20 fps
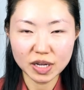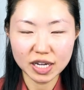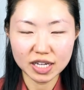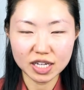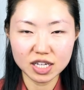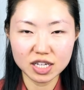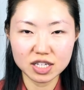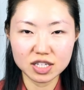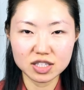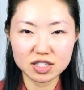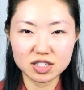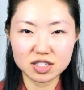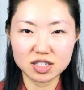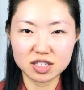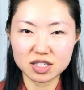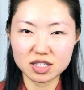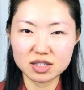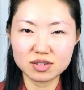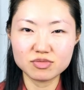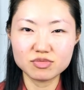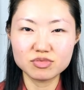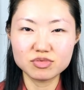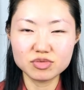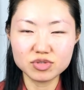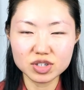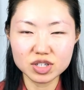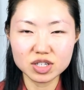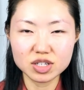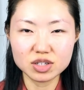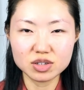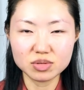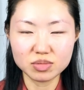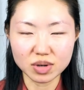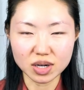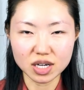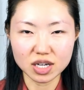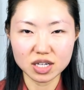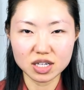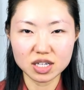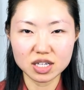blackheads, does it really
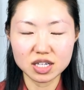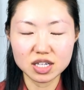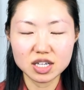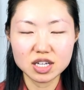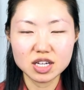work?